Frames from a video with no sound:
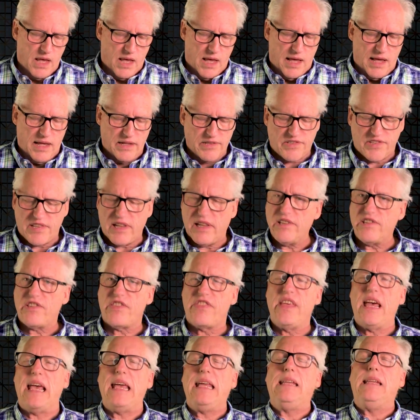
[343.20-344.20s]
And since
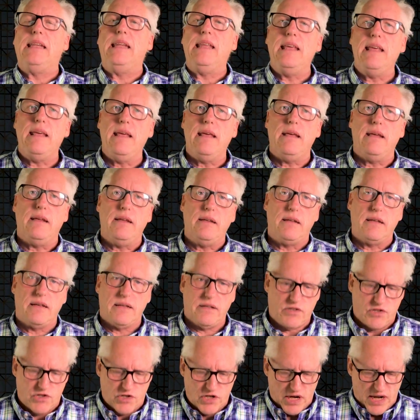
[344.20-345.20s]
they need
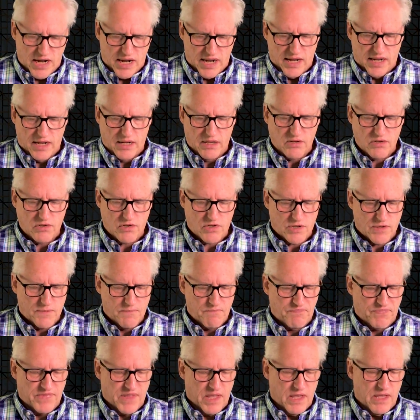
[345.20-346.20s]
change,
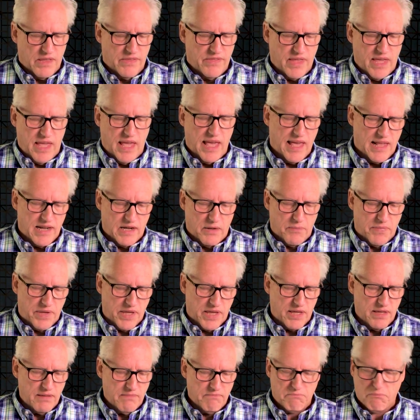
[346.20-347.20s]
the
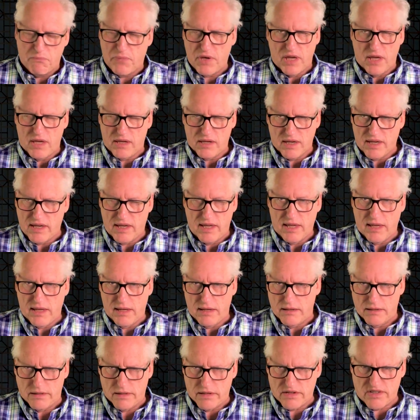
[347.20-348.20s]
enemy, being a
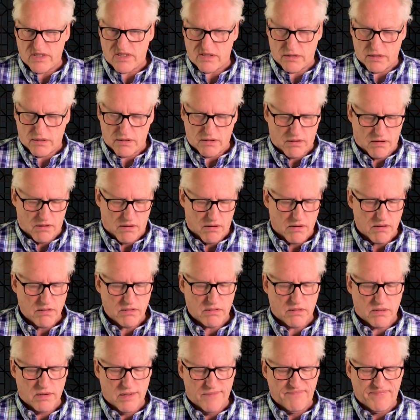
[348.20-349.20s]
hedonist at
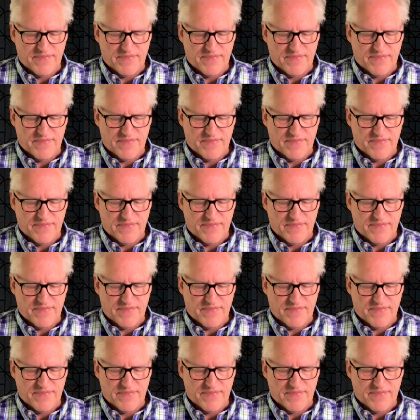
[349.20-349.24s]
heart,